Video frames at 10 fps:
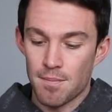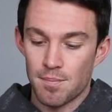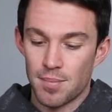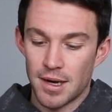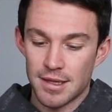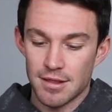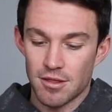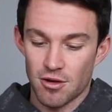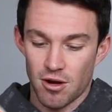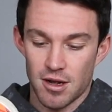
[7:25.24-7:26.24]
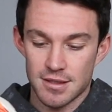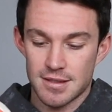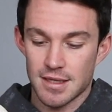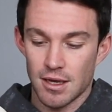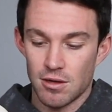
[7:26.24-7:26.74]
but they're on
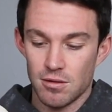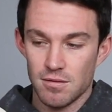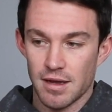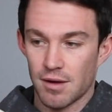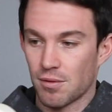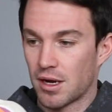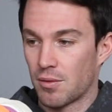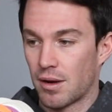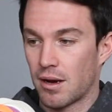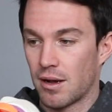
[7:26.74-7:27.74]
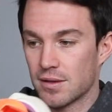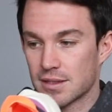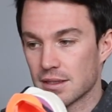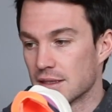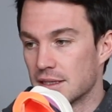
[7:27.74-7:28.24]
sale at Running Warehouse,
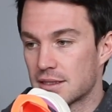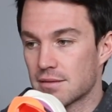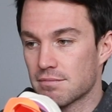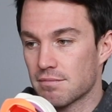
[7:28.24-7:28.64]
at least